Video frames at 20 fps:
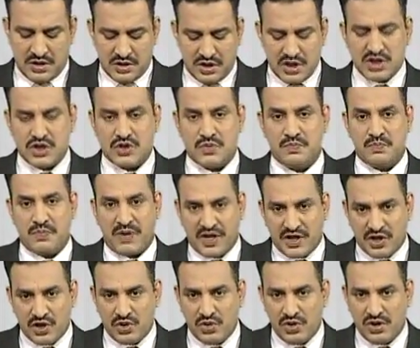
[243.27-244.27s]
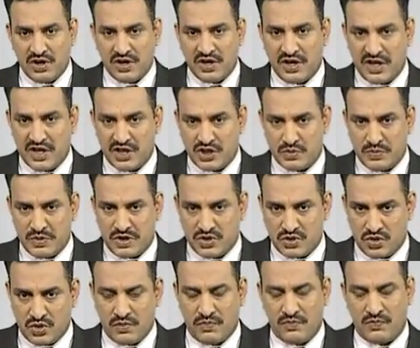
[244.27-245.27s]
This particular
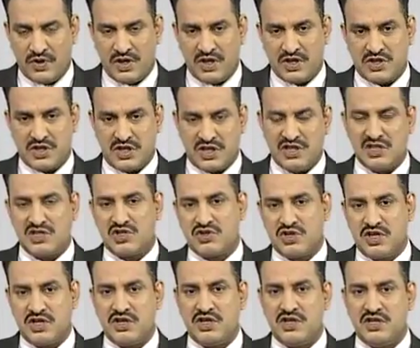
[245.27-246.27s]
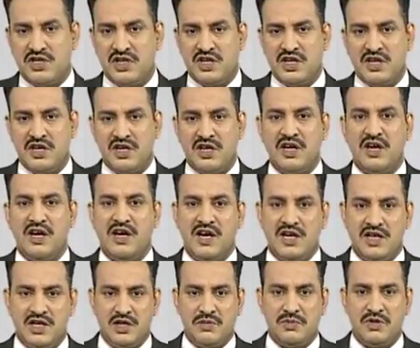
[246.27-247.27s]
arrangement of single-stranded DNA
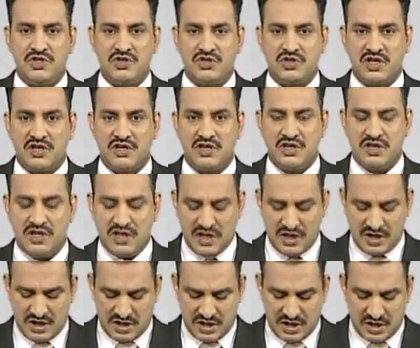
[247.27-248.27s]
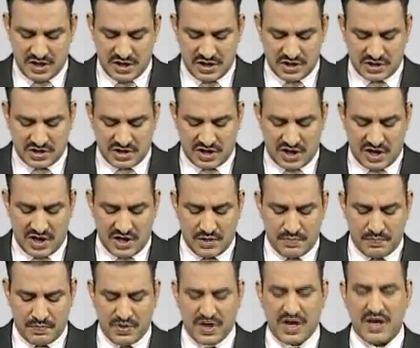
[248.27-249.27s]
and double-stranded DNA is
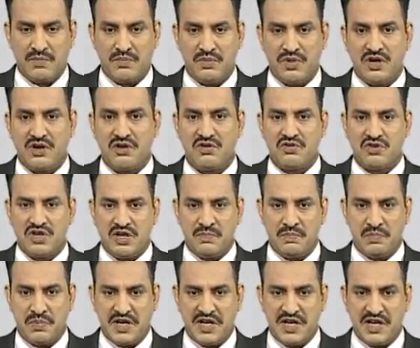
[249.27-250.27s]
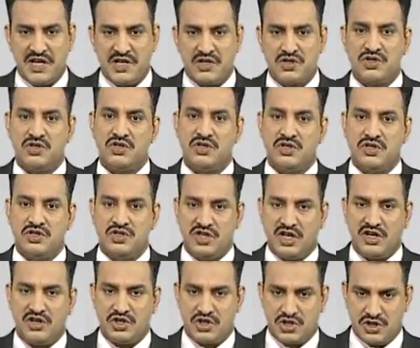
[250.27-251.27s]
called primer template
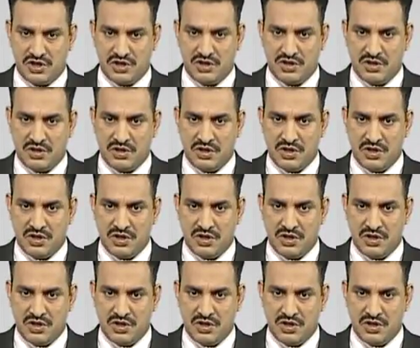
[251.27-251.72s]
junction.